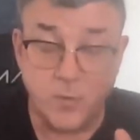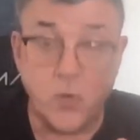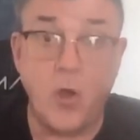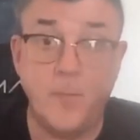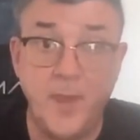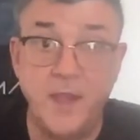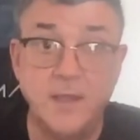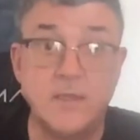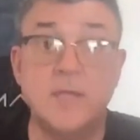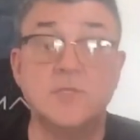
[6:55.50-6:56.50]
that we're all
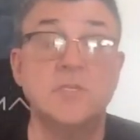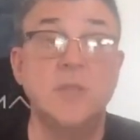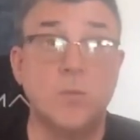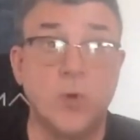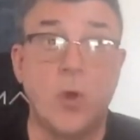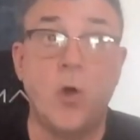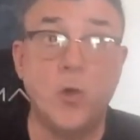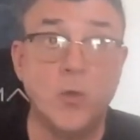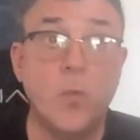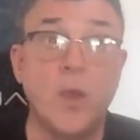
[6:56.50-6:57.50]
paying attention, that we're
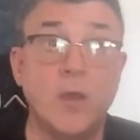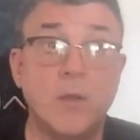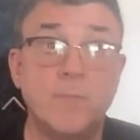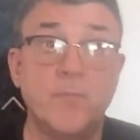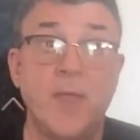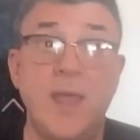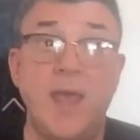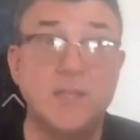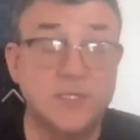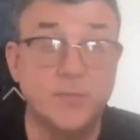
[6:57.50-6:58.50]
all aware.
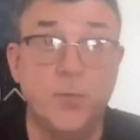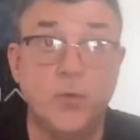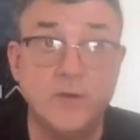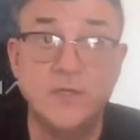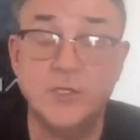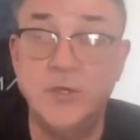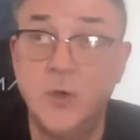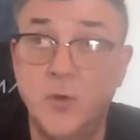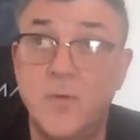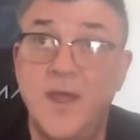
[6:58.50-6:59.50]
And it's important that
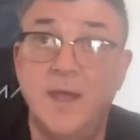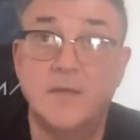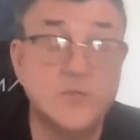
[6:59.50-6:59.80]
you know